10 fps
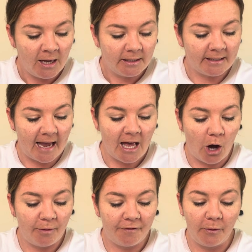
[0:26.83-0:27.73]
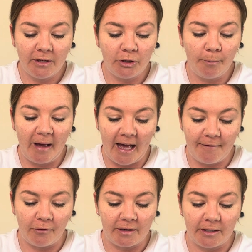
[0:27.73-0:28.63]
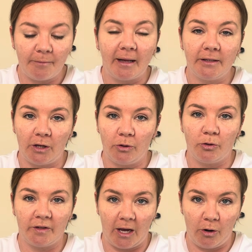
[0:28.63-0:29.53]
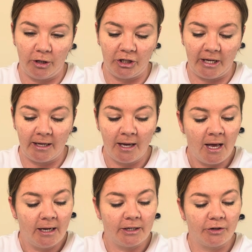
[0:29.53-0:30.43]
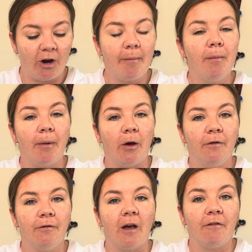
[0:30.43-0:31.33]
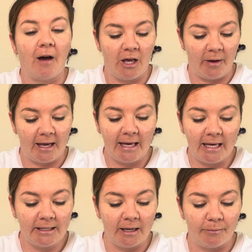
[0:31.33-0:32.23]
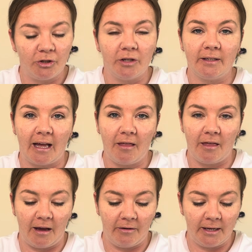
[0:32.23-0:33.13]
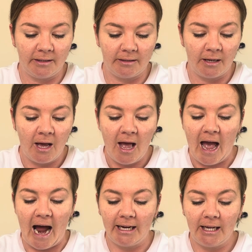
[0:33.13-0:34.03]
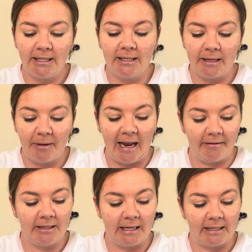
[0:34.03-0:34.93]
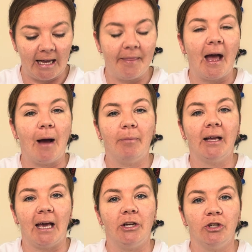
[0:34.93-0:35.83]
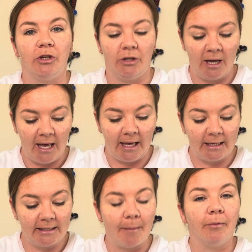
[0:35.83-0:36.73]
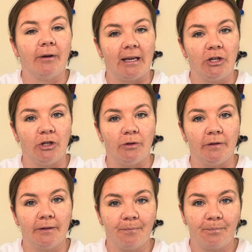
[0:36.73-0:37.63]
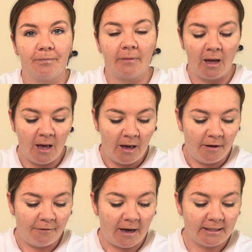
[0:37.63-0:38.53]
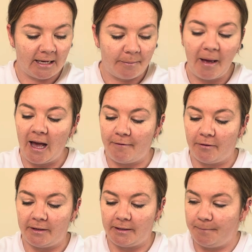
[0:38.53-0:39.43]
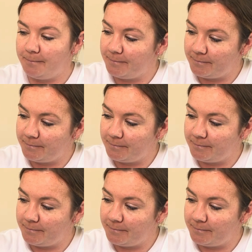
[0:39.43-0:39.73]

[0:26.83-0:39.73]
Today I'll be focusing on behaviourism and social psychology, describing both, evaluating key assumptions and theorists, analysing similarities and their application in contemporary issues. Firstly, behaviourism.